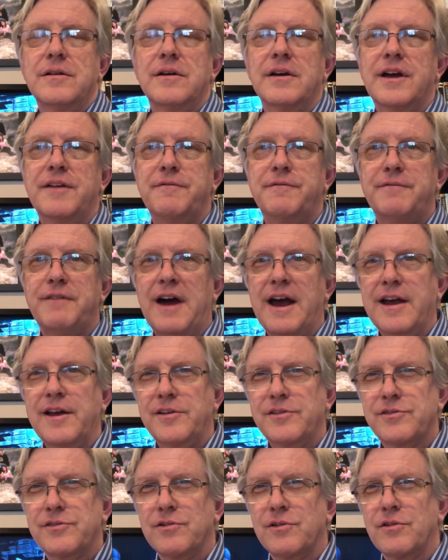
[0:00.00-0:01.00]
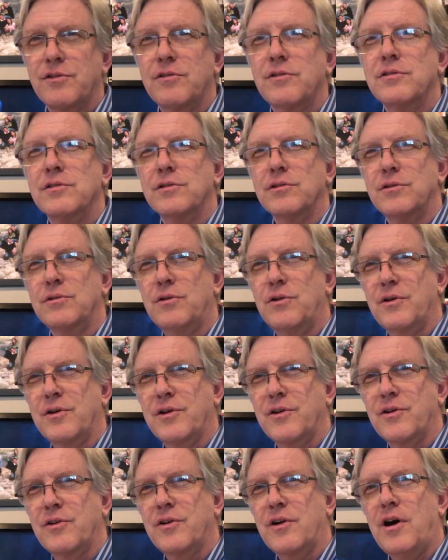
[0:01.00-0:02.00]
advisor,
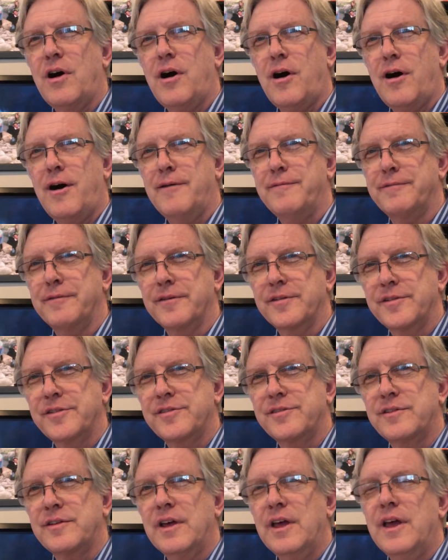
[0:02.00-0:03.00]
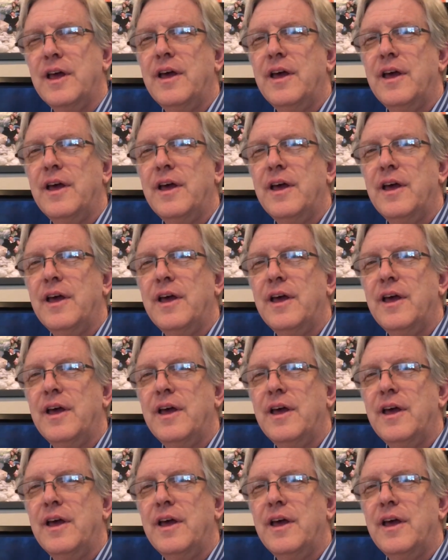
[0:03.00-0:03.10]
lawyer, office